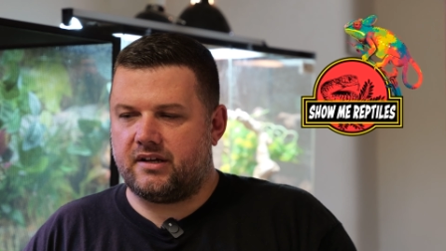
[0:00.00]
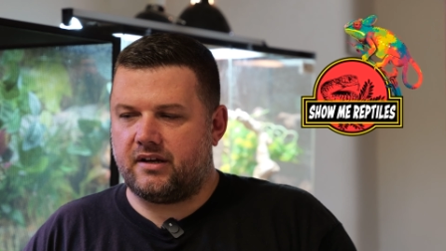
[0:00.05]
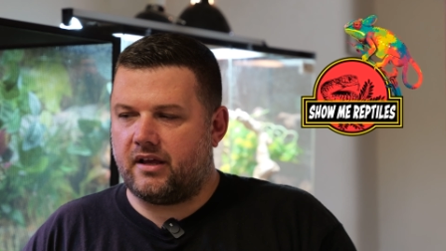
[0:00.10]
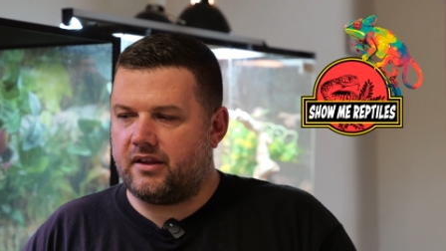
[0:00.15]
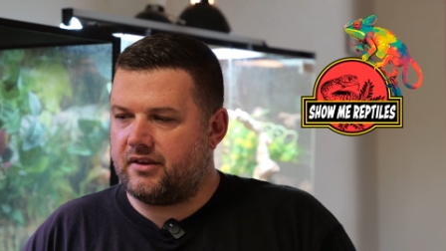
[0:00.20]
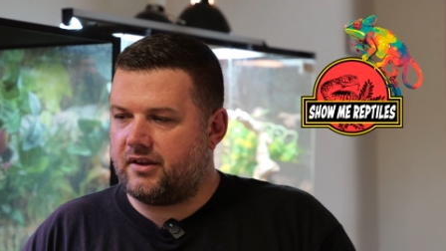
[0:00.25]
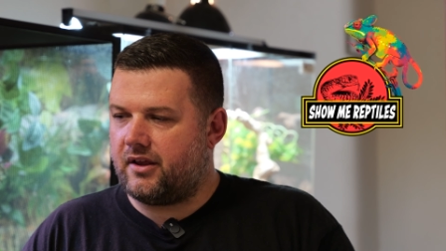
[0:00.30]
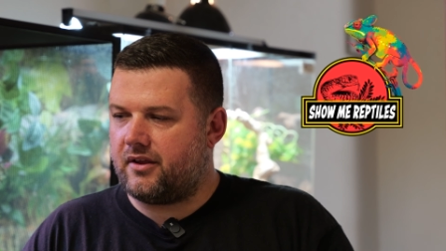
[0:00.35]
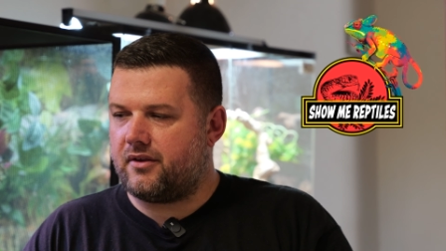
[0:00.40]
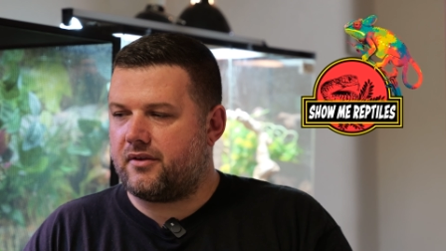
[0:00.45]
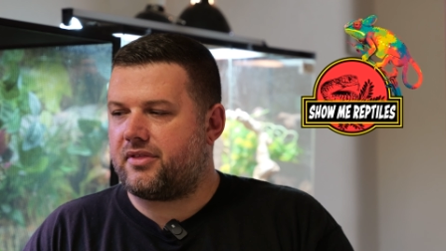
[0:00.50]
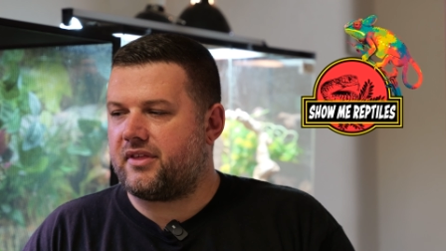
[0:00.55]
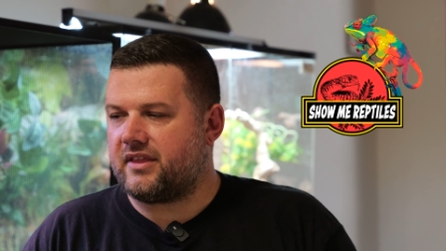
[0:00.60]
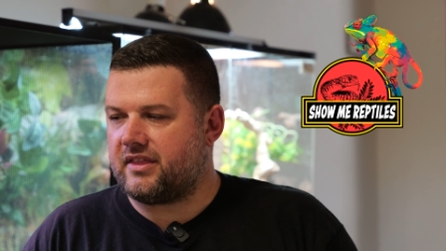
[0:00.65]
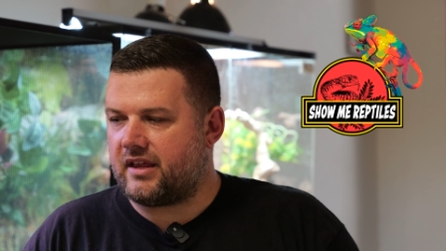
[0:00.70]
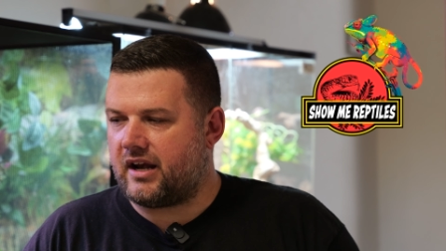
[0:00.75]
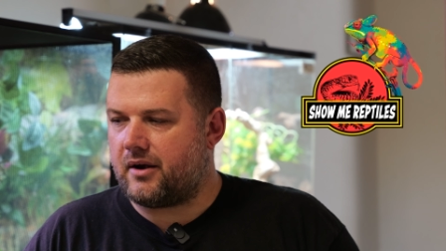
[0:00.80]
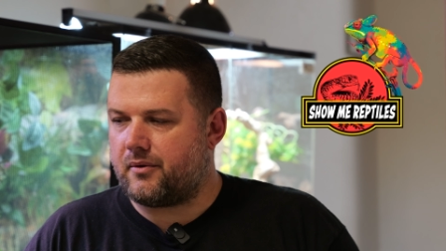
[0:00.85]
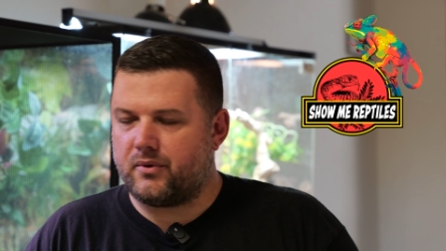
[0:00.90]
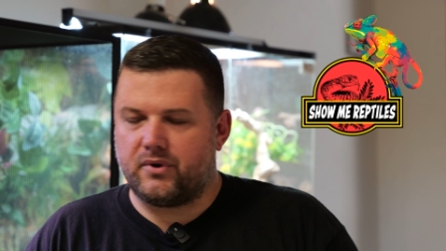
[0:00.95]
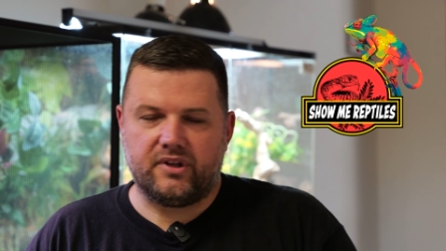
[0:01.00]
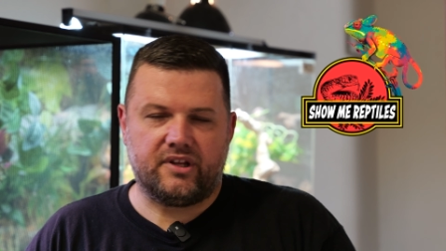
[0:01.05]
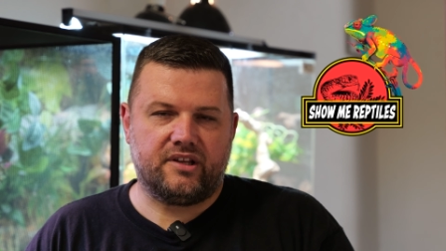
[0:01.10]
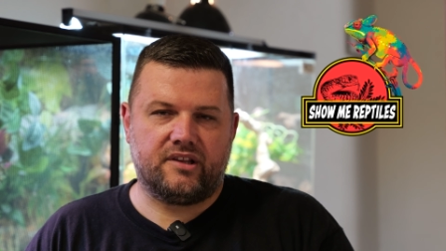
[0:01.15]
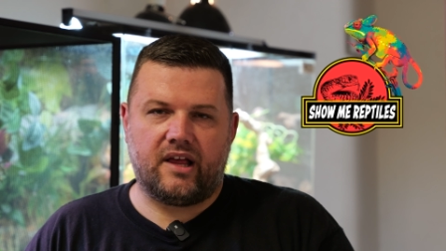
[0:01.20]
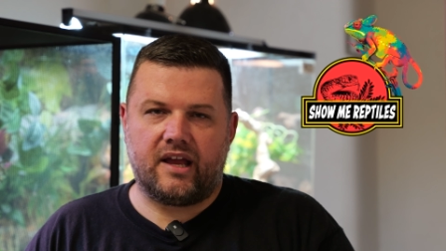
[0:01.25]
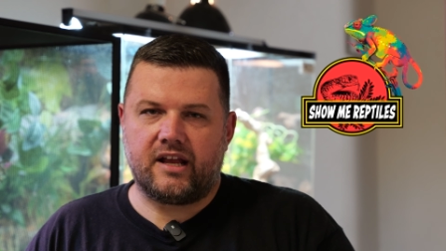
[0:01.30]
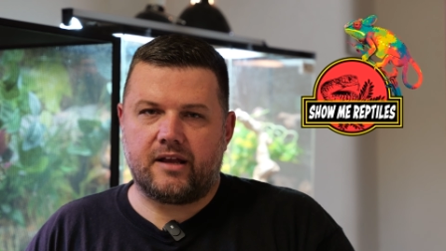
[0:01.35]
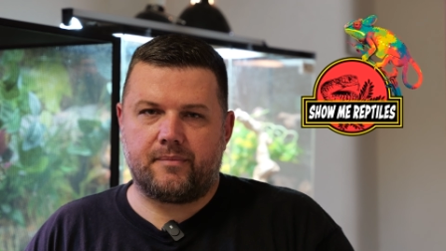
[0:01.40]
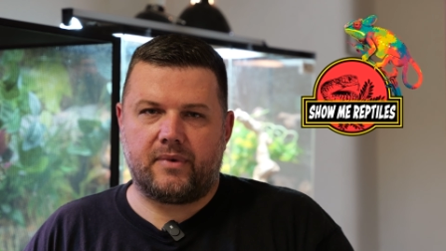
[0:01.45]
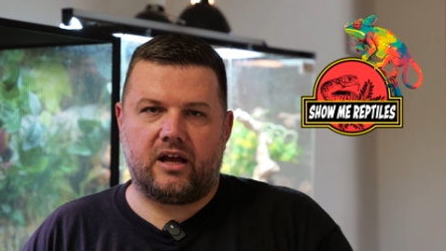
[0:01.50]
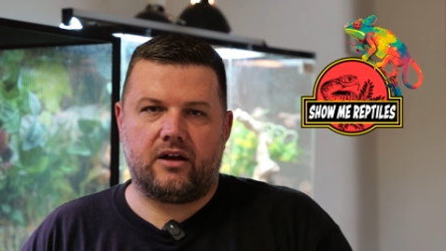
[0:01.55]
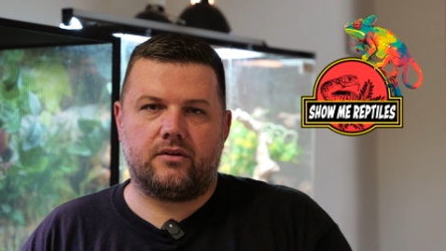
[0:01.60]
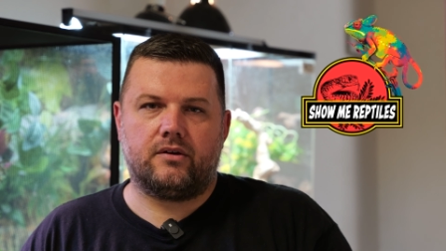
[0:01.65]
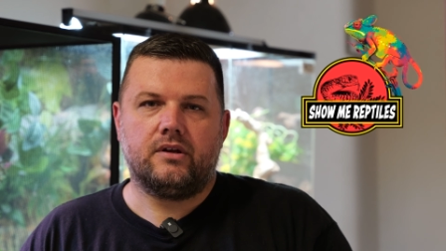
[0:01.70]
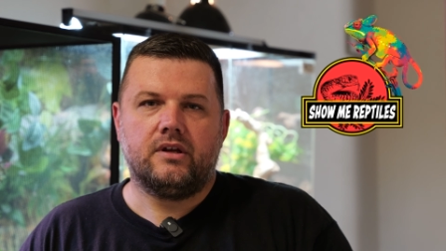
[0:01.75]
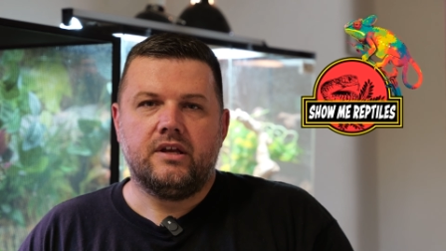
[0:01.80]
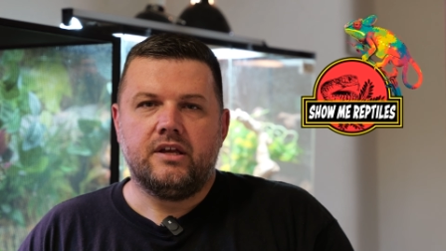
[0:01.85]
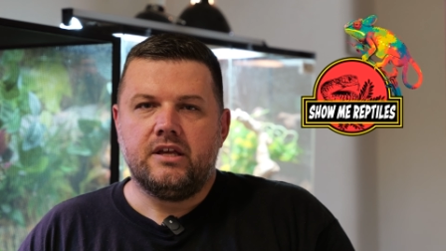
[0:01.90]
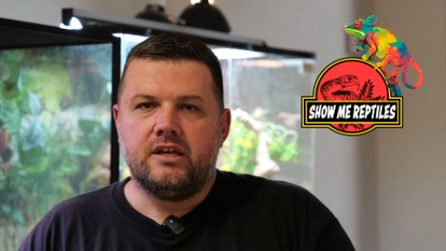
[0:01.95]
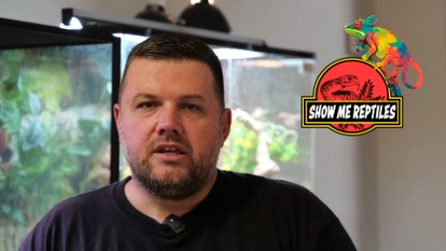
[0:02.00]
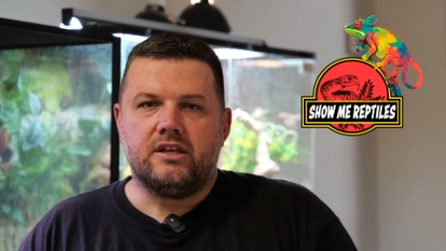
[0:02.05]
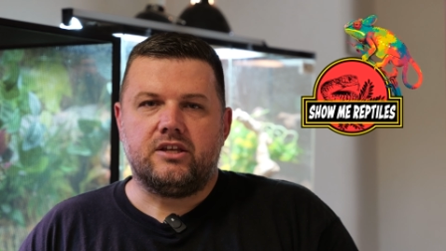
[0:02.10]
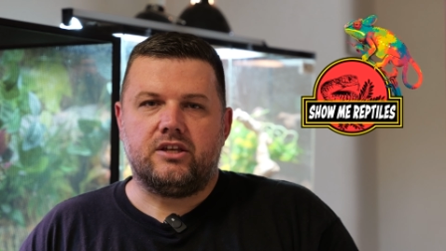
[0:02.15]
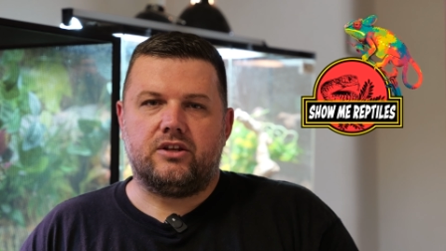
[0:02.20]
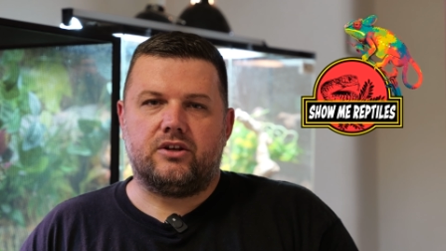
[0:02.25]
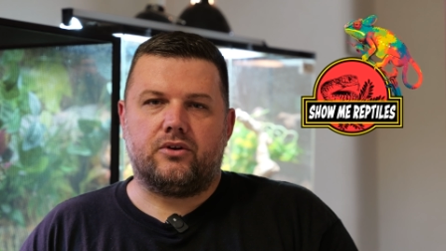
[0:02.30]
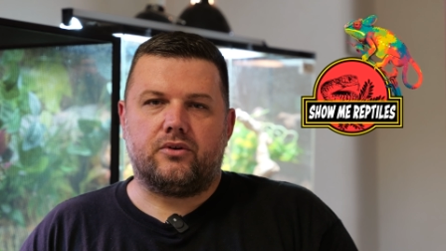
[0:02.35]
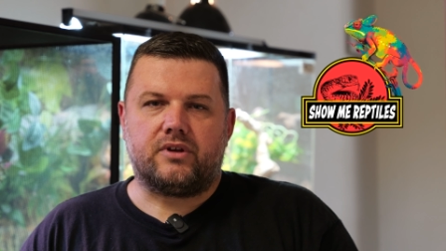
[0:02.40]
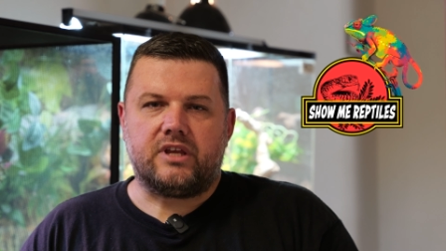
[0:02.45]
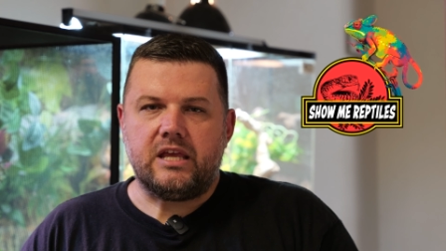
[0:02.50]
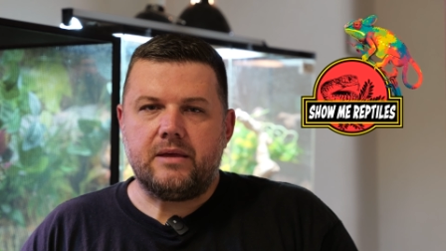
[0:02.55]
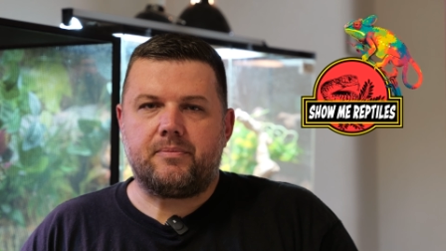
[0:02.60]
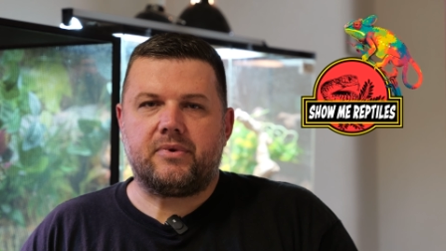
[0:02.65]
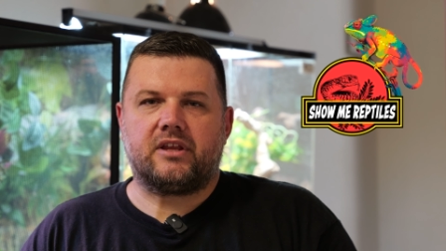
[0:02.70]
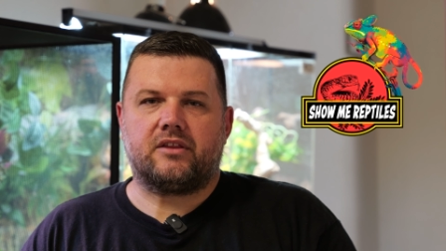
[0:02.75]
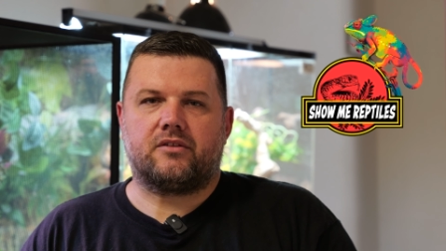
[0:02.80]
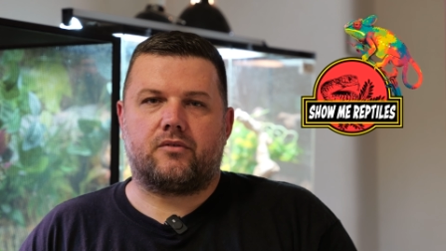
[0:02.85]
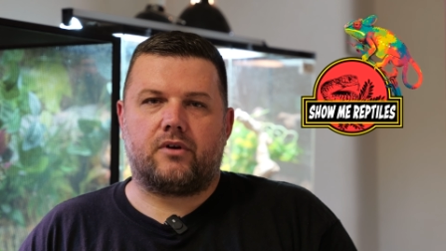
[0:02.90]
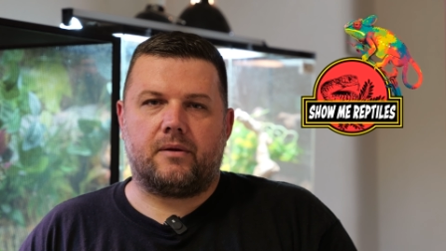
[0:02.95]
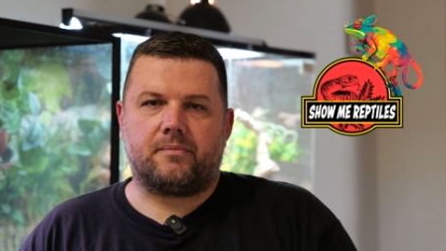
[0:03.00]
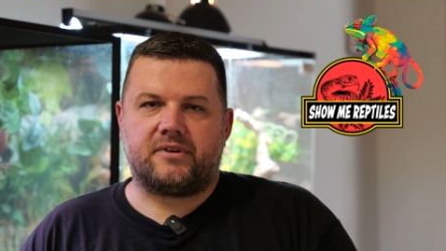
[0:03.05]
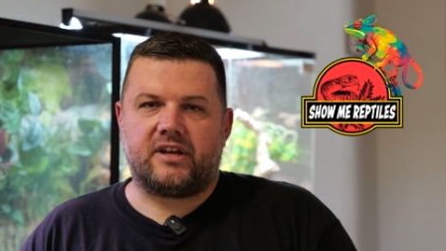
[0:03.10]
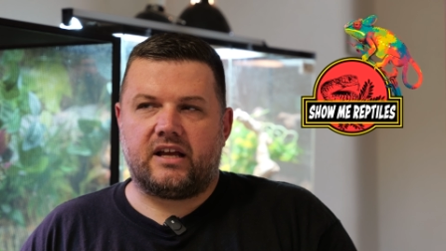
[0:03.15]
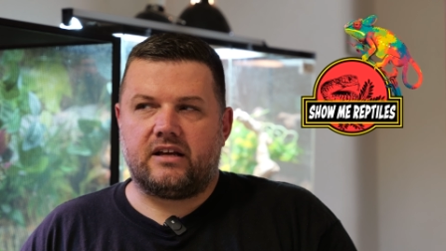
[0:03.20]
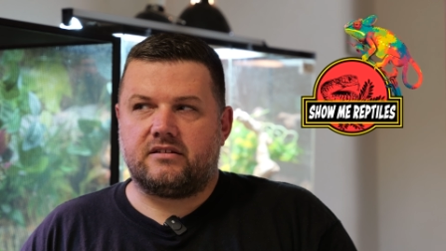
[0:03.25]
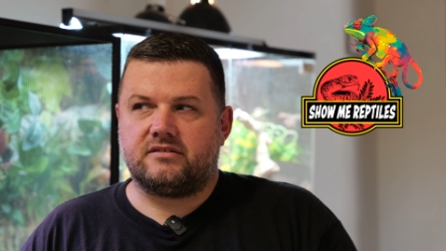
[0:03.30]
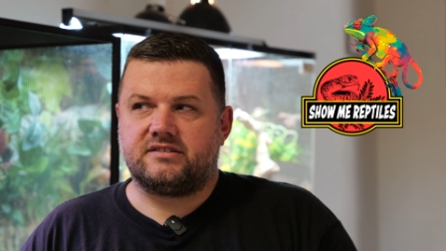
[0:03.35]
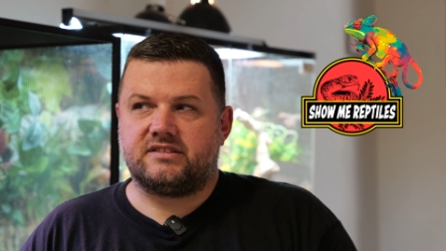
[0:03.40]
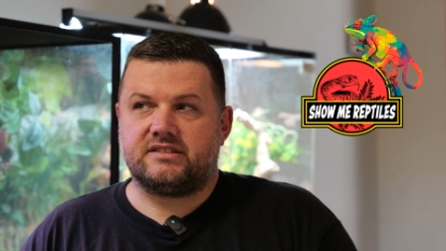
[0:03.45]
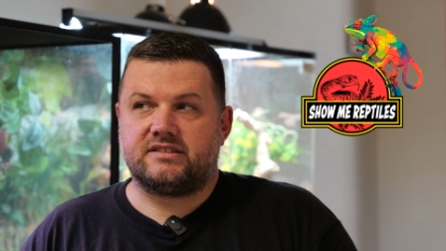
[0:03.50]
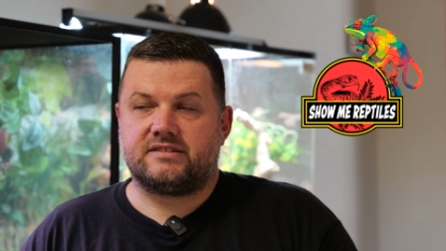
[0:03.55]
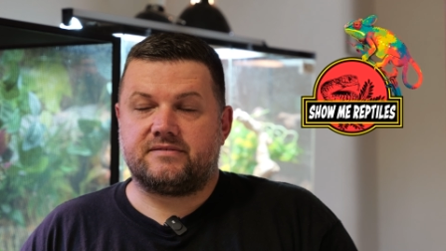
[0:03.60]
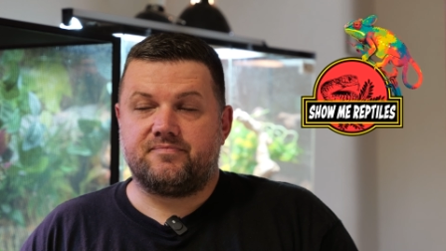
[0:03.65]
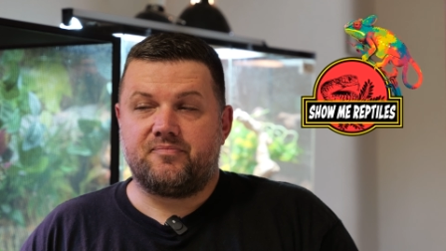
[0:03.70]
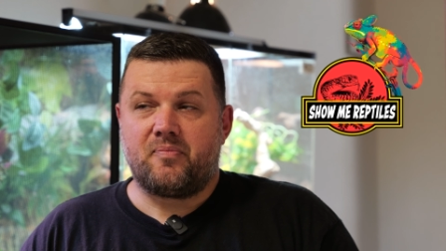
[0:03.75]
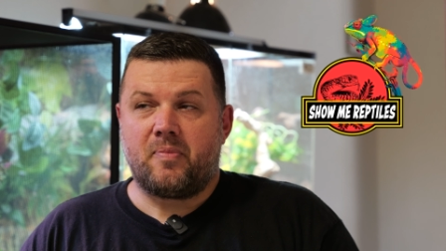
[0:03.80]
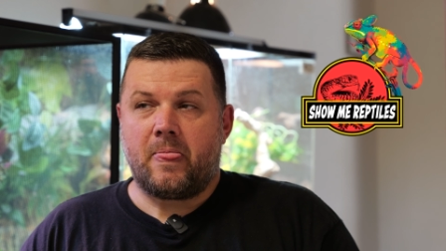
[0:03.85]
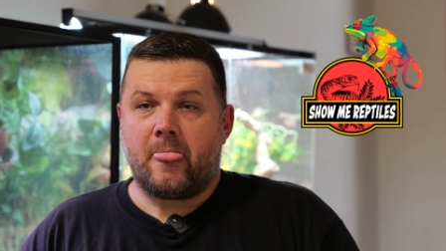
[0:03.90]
Another thing that I really like about you know keeping the reptiles is